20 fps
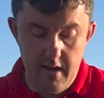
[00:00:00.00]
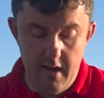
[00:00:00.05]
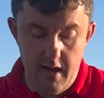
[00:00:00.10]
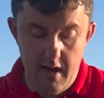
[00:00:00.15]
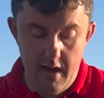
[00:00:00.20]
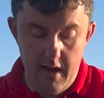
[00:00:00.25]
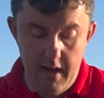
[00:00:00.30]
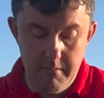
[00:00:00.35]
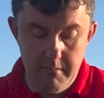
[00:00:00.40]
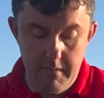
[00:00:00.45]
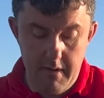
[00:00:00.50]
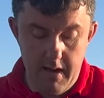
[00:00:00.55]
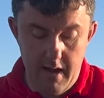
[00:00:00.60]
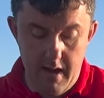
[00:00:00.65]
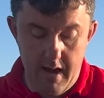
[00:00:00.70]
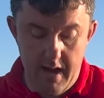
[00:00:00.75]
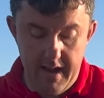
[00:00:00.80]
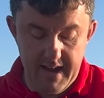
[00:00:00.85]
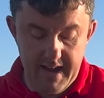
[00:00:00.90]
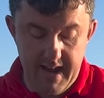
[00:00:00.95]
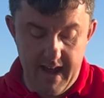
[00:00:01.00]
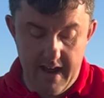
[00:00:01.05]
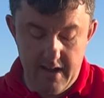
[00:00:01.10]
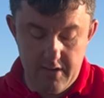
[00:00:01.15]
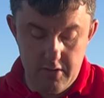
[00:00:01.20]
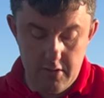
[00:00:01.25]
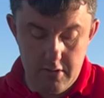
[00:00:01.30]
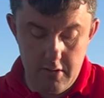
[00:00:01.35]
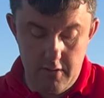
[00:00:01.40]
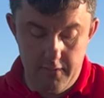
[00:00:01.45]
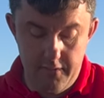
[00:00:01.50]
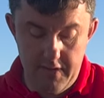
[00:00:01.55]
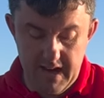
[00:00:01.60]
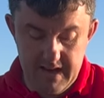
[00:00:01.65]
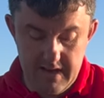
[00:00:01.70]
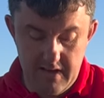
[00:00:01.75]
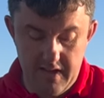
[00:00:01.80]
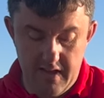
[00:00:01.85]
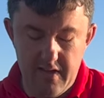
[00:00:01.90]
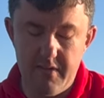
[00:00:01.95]
And again, I just love these.
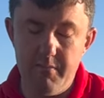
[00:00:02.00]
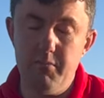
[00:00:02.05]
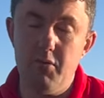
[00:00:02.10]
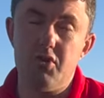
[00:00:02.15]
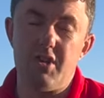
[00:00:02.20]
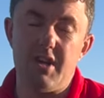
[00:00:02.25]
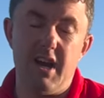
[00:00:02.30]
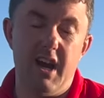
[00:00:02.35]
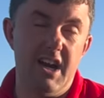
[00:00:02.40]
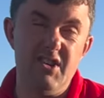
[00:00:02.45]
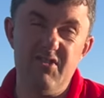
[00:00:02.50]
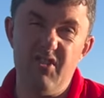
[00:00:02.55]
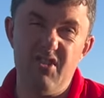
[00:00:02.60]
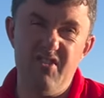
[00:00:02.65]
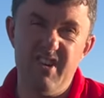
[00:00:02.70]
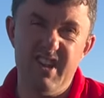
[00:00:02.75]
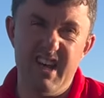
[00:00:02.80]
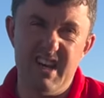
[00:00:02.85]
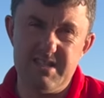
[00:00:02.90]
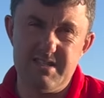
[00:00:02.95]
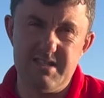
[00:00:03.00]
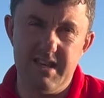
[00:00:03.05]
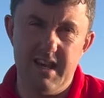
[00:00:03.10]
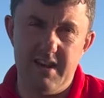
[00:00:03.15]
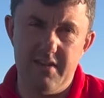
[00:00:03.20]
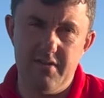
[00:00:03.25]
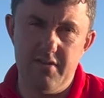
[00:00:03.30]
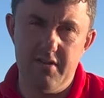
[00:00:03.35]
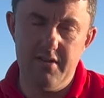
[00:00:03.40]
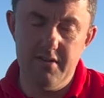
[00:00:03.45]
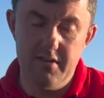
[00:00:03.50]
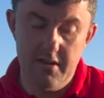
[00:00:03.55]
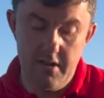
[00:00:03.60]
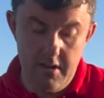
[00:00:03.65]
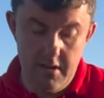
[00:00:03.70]
I think they're much kinder on your elastic than